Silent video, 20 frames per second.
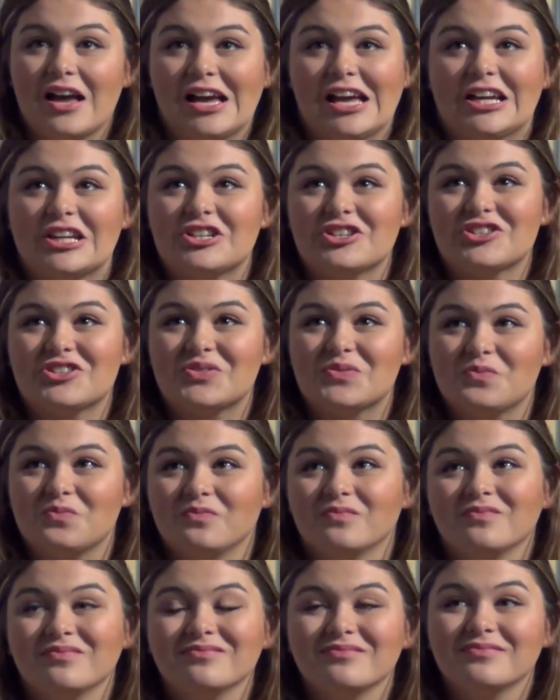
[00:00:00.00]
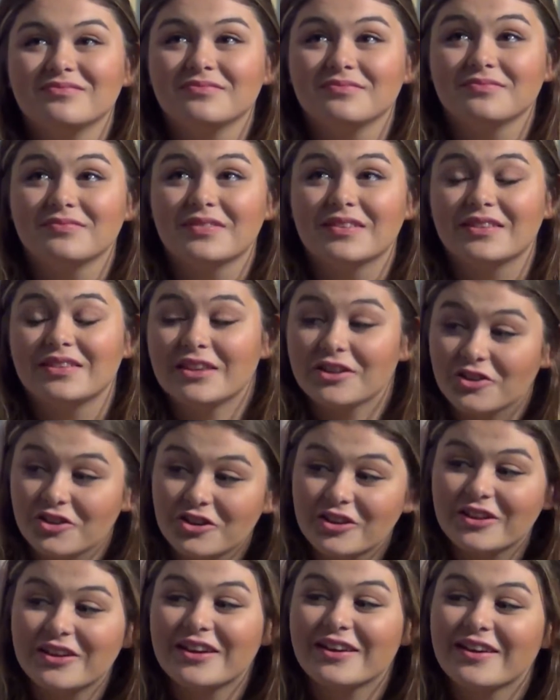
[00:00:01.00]
I just,
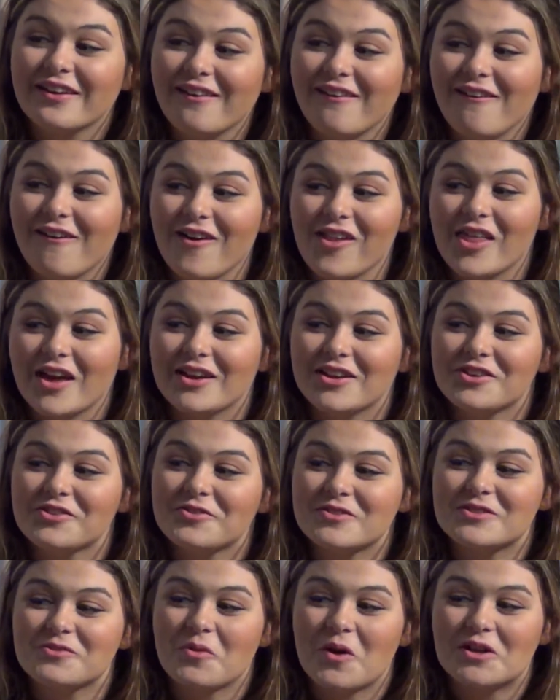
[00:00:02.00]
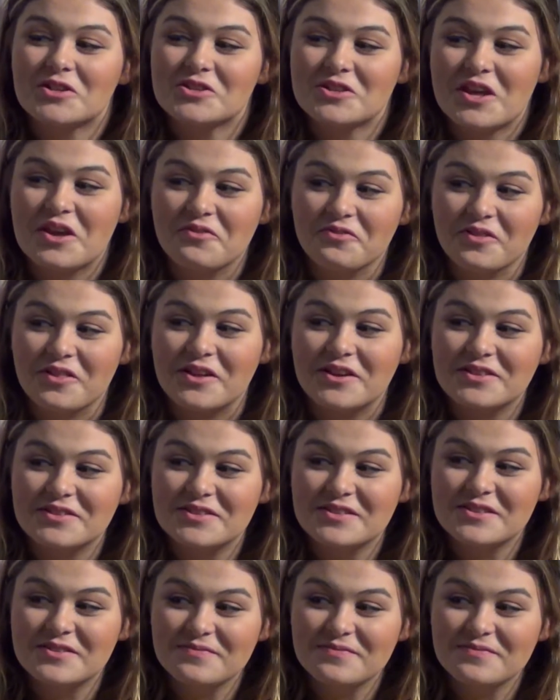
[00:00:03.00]
literally, all I do is watch Netflix.